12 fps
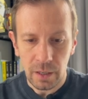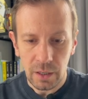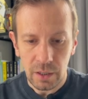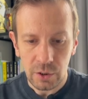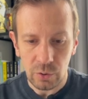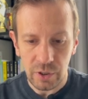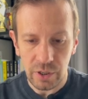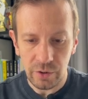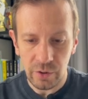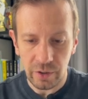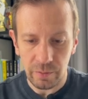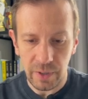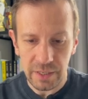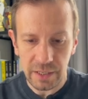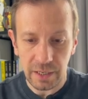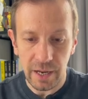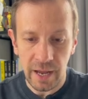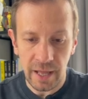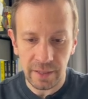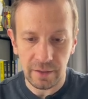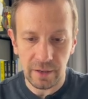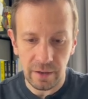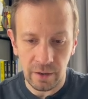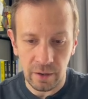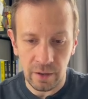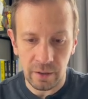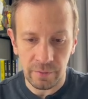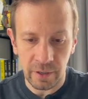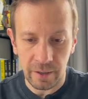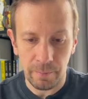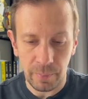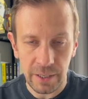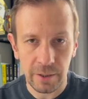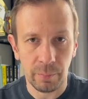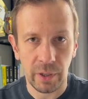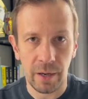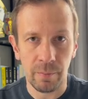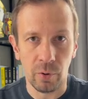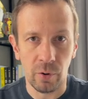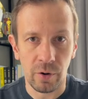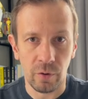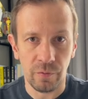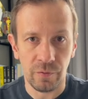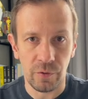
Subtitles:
So here you can basically add the complete playbook of